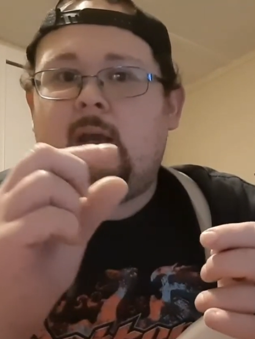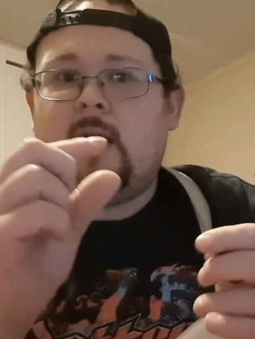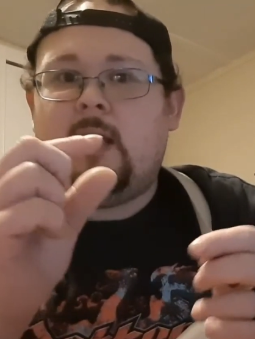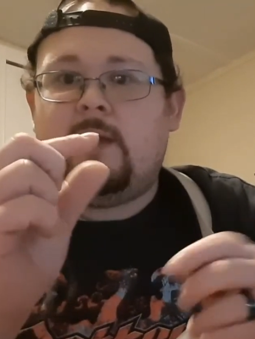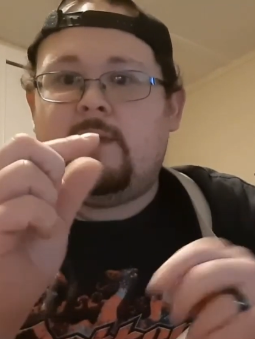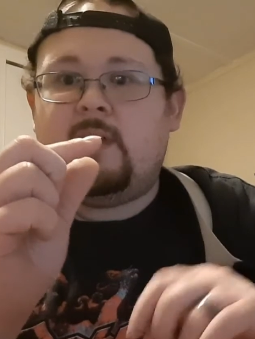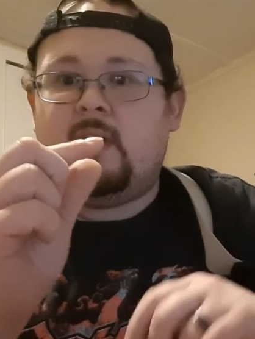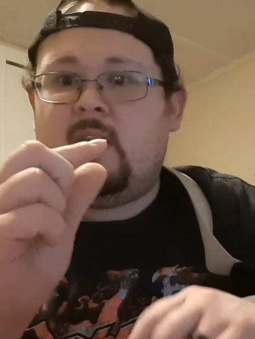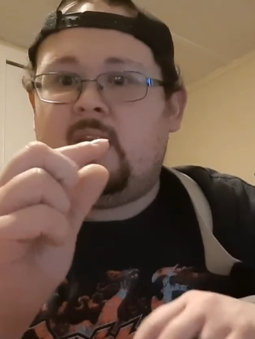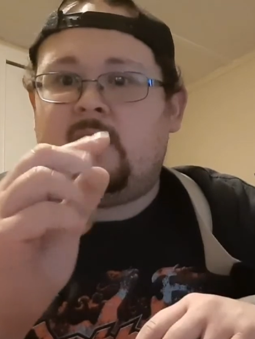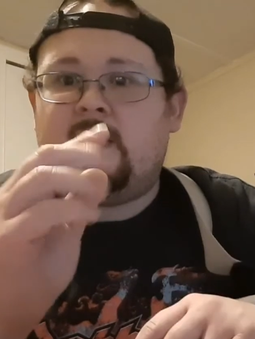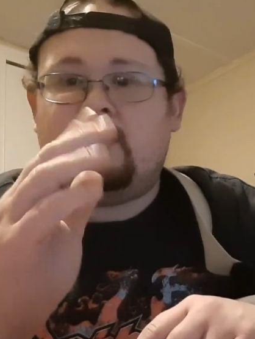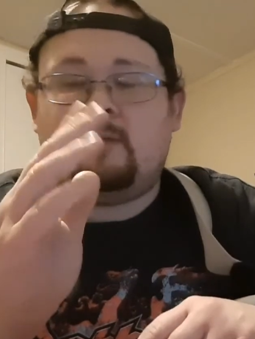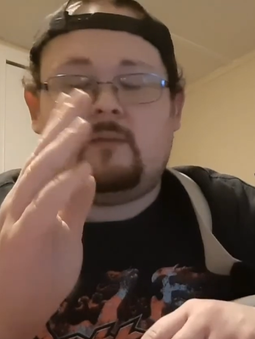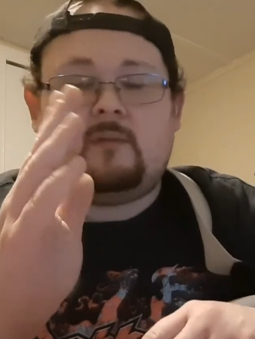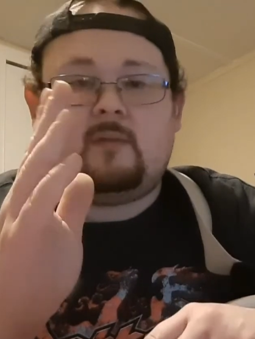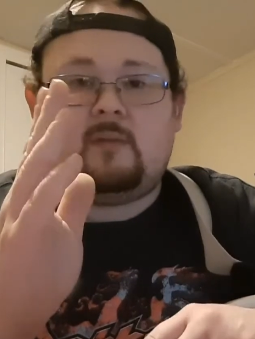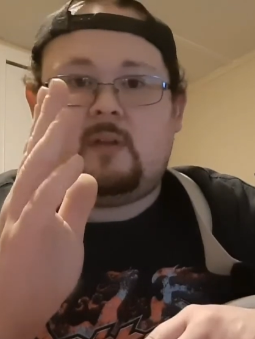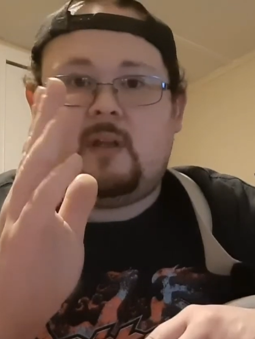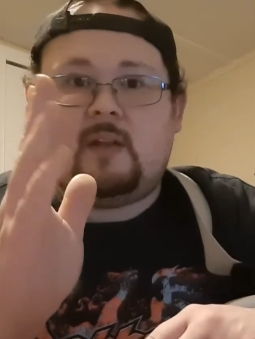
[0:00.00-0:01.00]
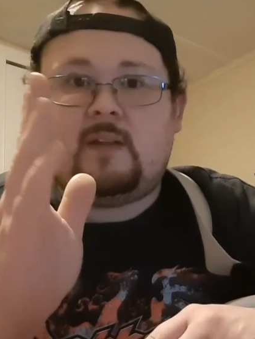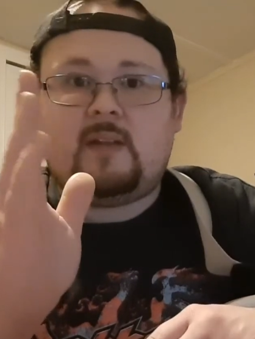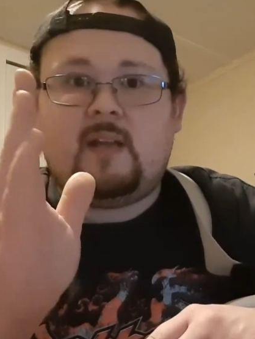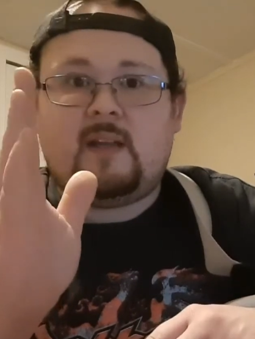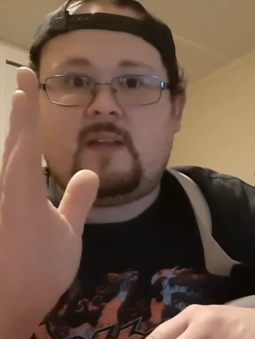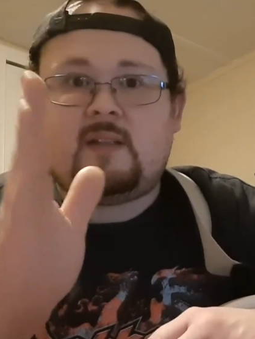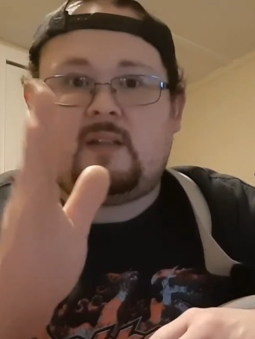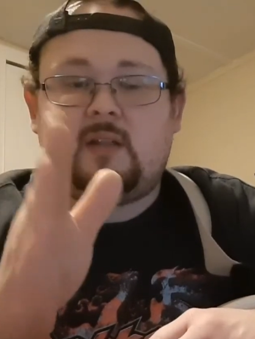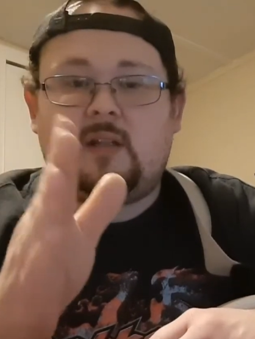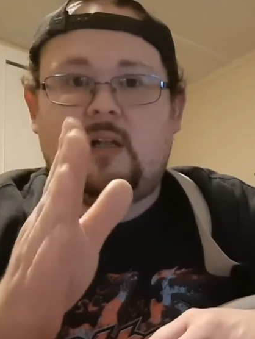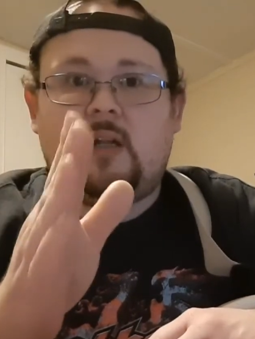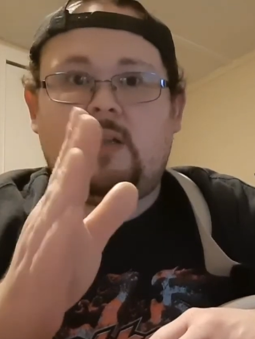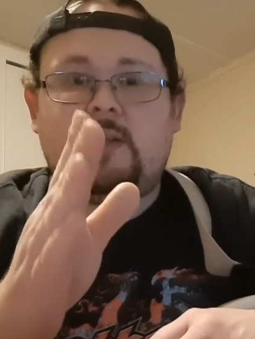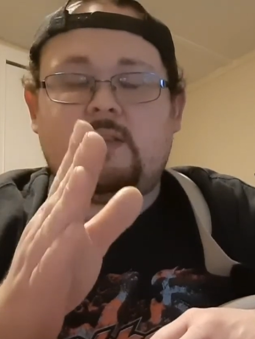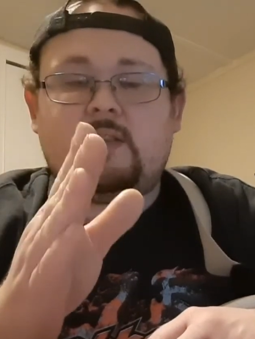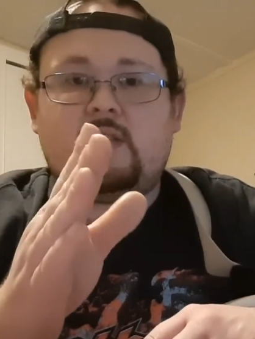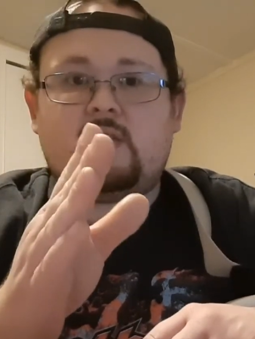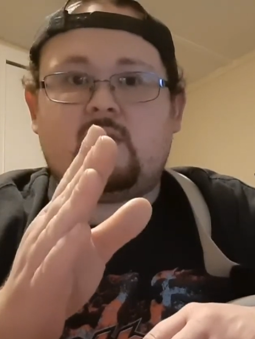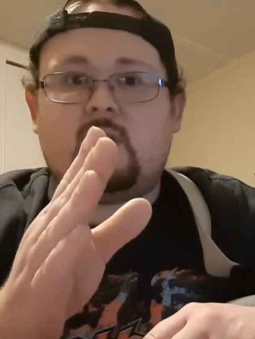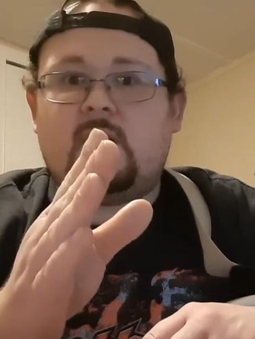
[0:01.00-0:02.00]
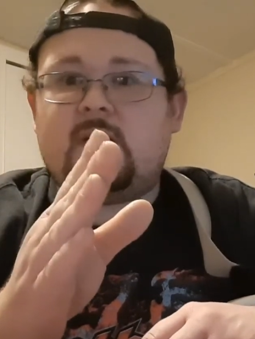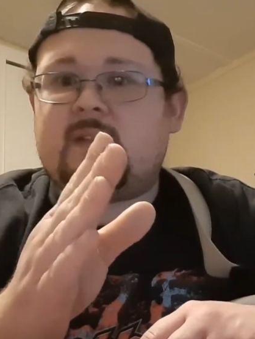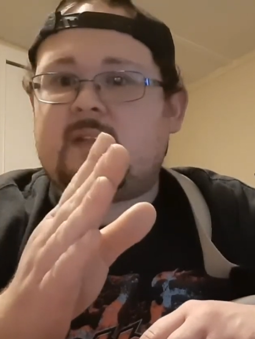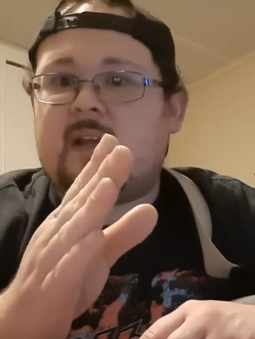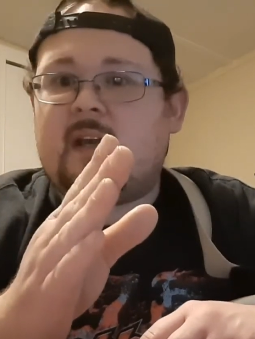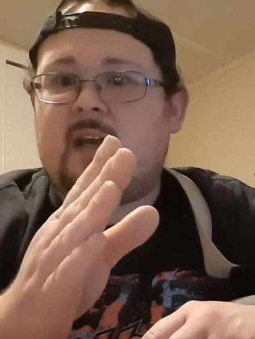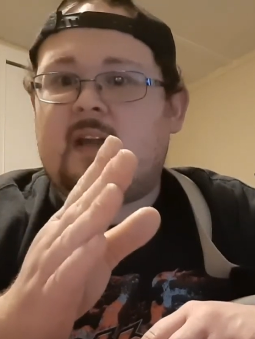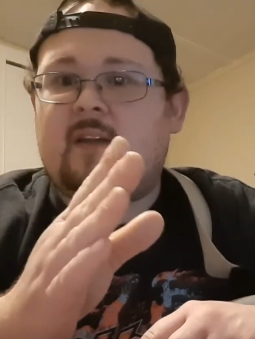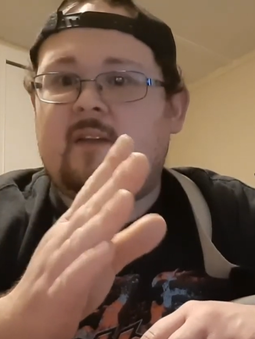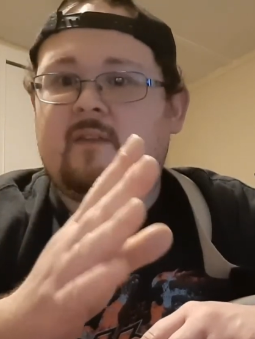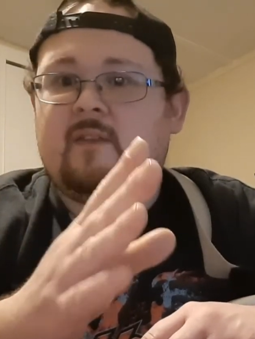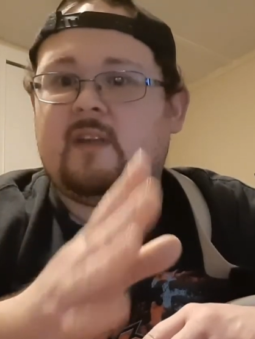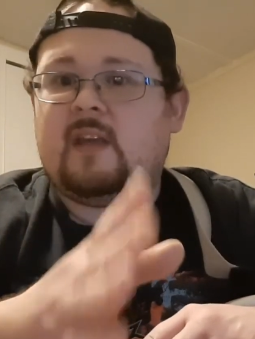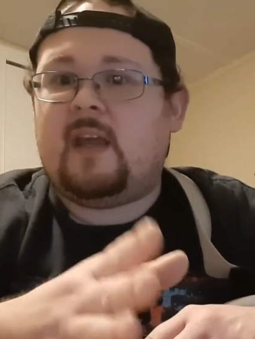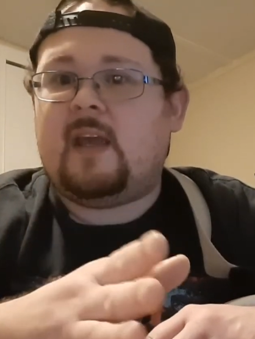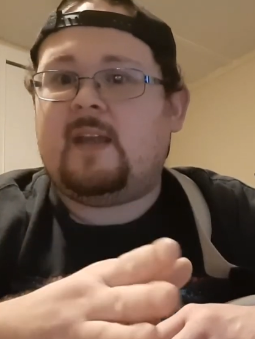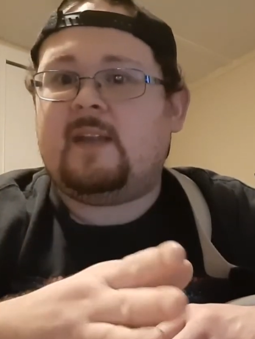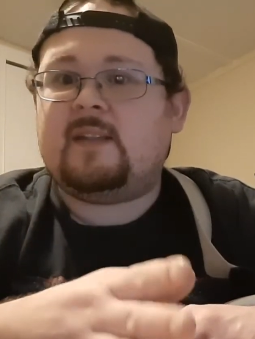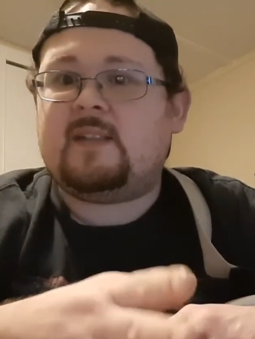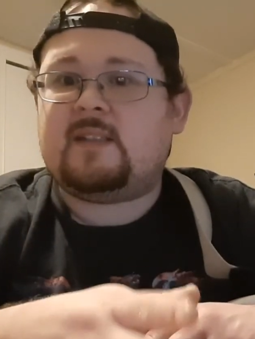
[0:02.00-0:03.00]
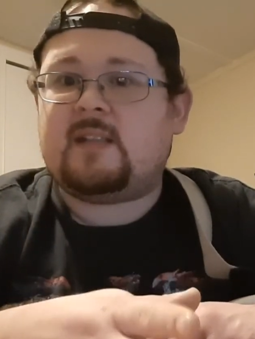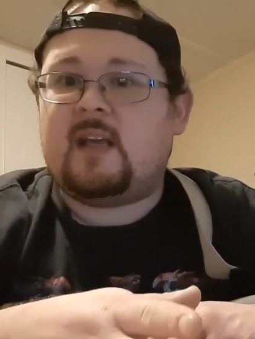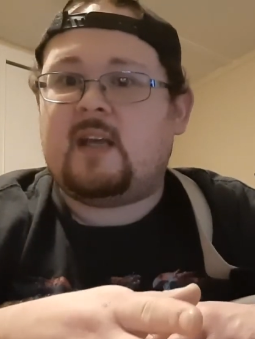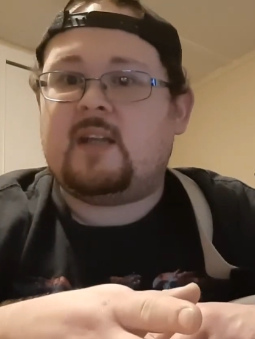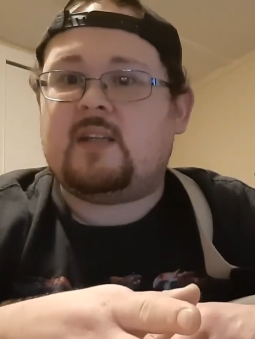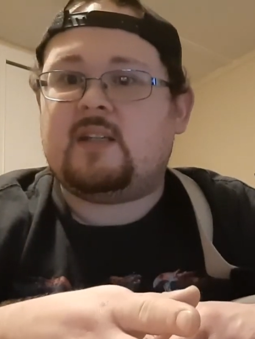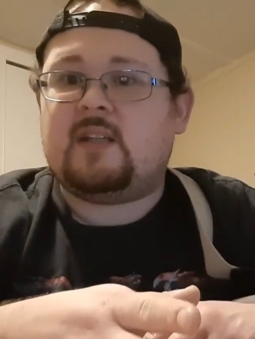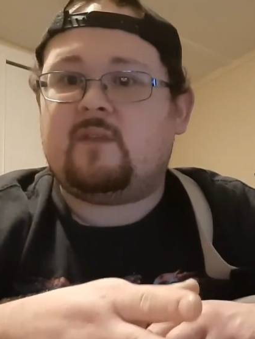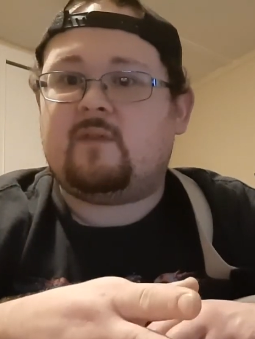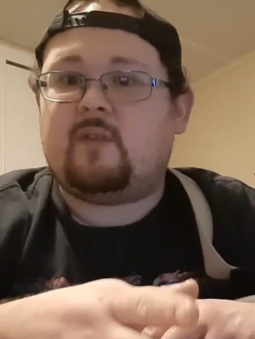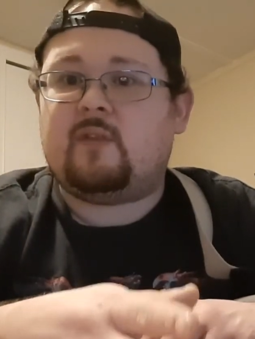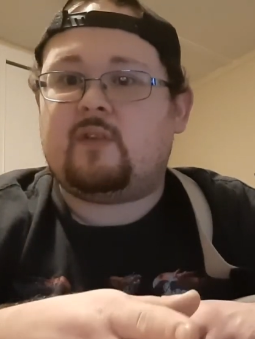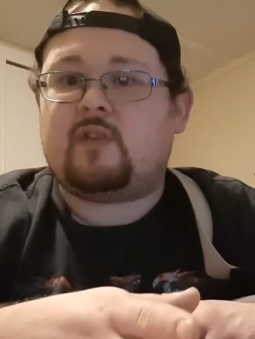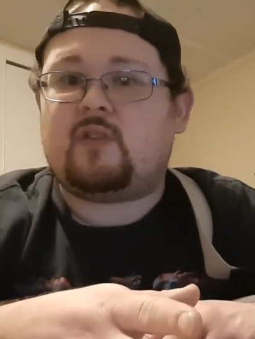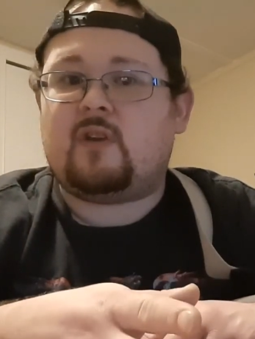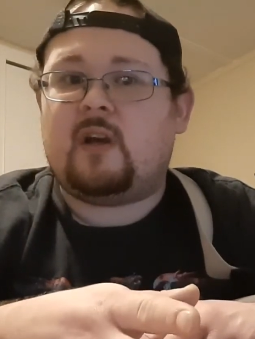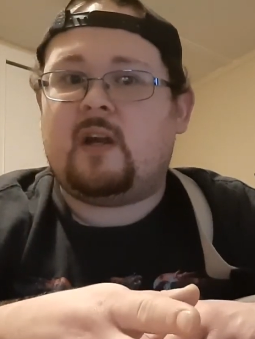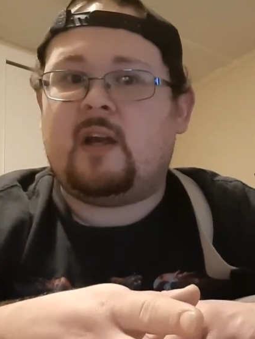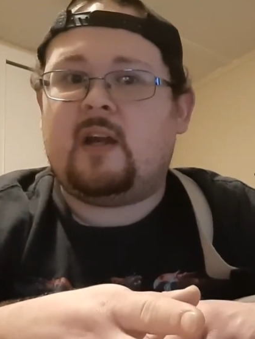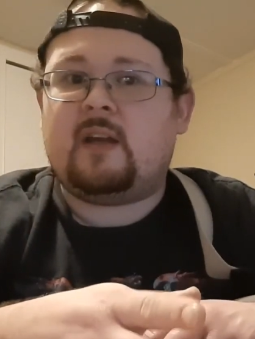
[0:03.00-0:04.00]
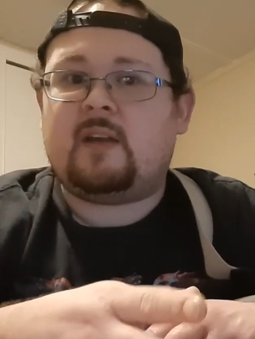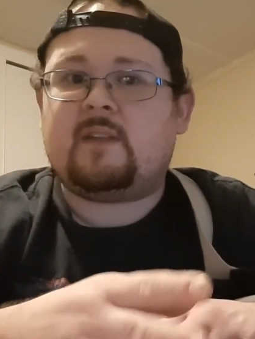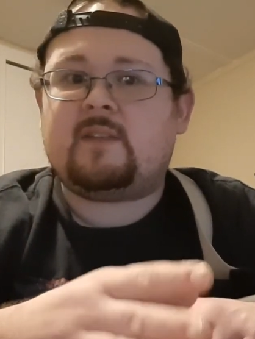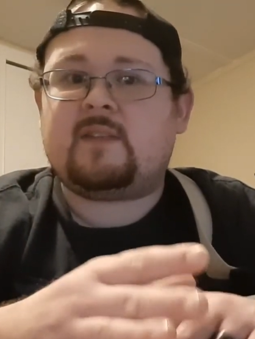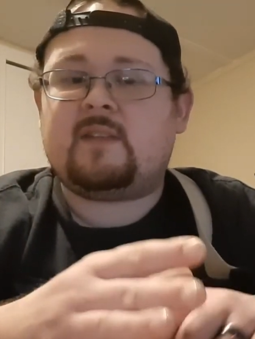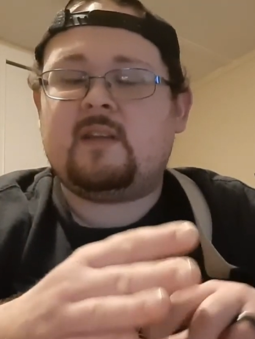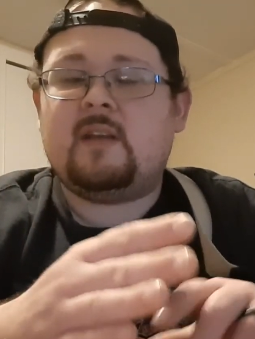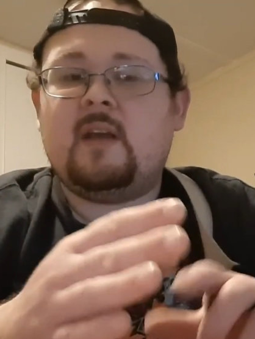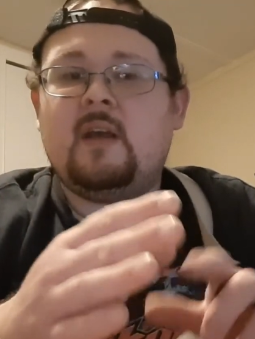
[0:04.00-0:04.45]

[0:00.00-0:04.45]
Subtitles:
And then it takes a lot of the stress out of gain staging for the tracks,